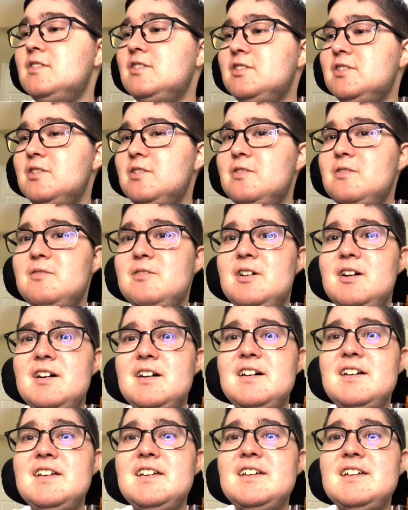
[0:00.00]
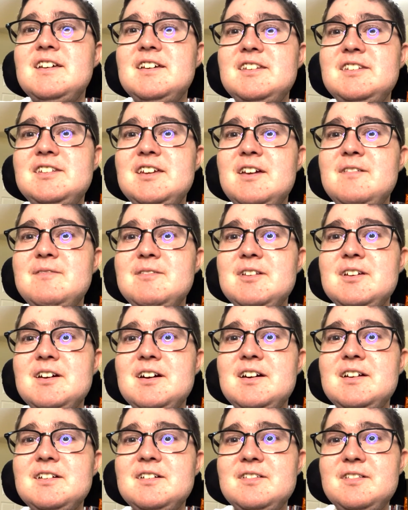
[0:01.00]
So uh, David
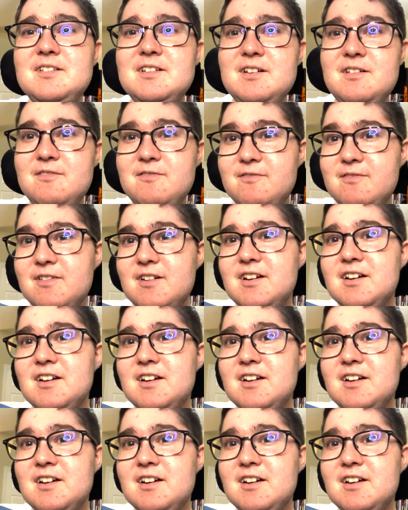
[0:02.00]
Cutcliffe.